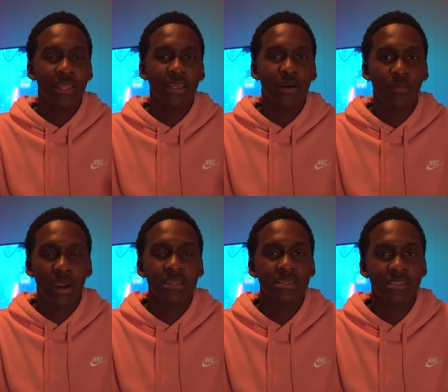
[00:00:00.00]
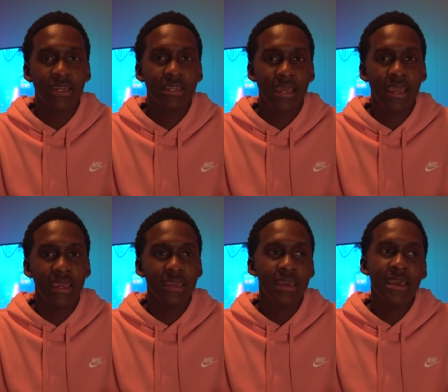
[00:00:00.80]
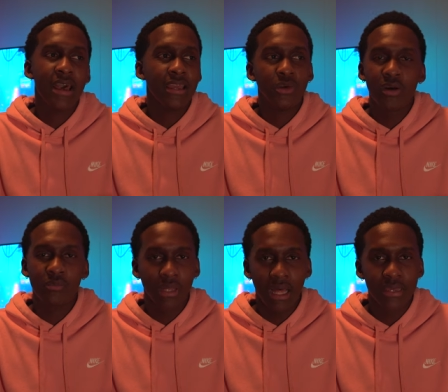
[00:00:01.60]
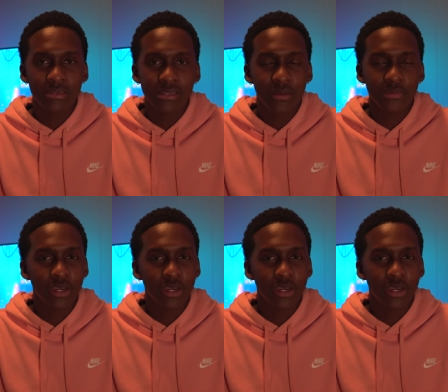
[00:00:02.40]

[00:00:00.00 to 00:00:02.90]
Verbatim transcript: in like a bright sunny day. I do have blinds up,